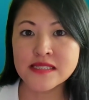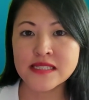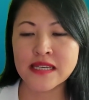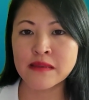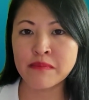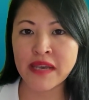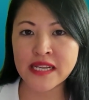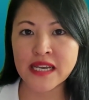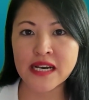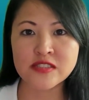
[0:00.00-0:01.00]
in the
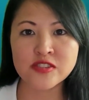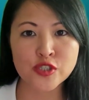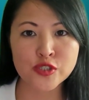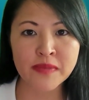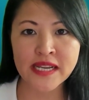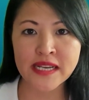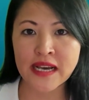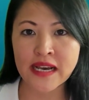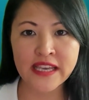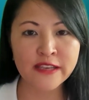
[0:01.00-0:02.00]
media, social
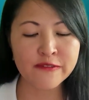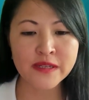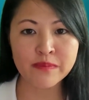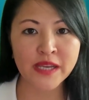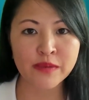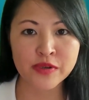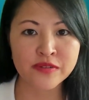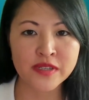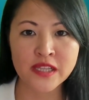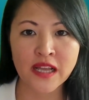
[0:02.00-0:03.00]
media, even people in
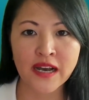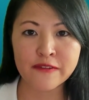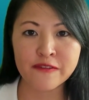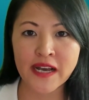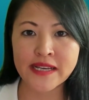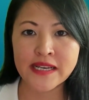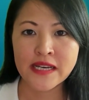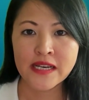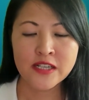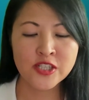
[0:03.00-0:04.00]
real life, like
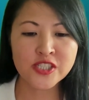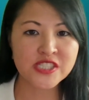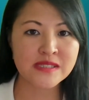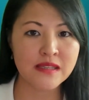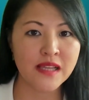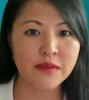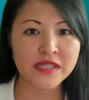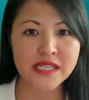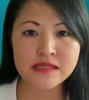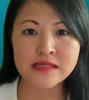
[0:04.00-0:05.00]
not just
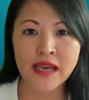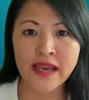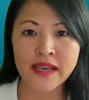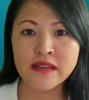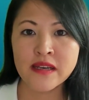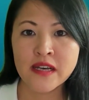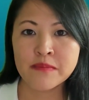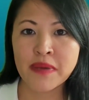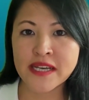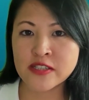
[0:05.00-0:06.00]
celebrities, say,
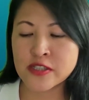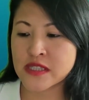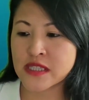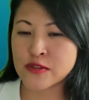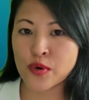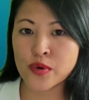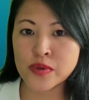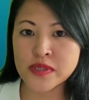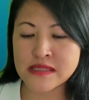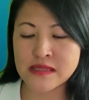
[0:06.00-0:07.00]
but, you know, there's
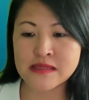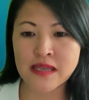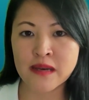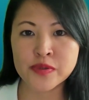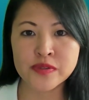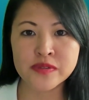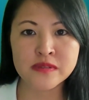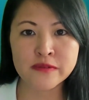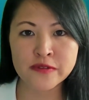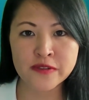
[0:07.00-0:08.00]
all these
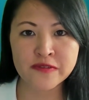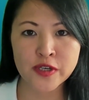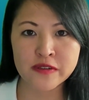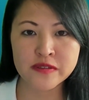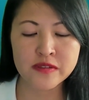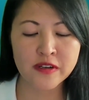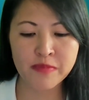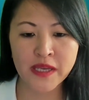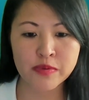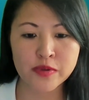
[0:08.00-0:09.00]
examples you've heard
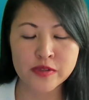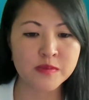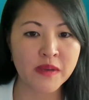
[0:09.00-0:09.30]
of people who's